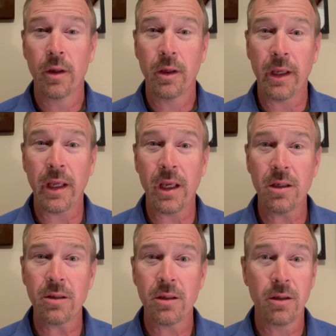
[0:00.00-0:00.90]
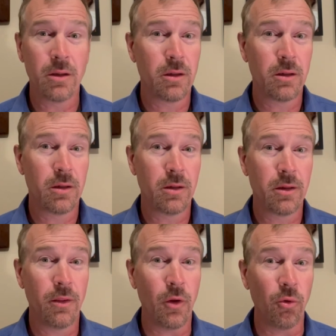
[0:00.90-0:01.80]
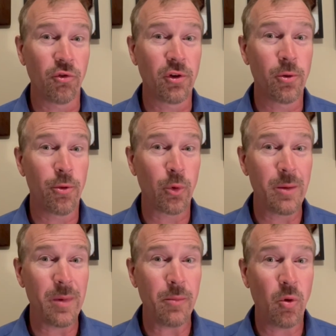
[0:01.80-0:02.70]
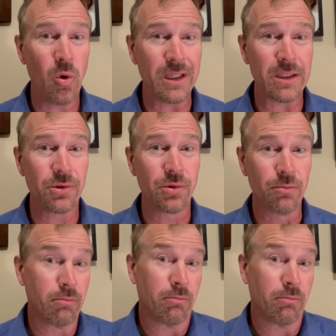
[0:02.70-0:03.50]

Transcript: And those are your 3 main points.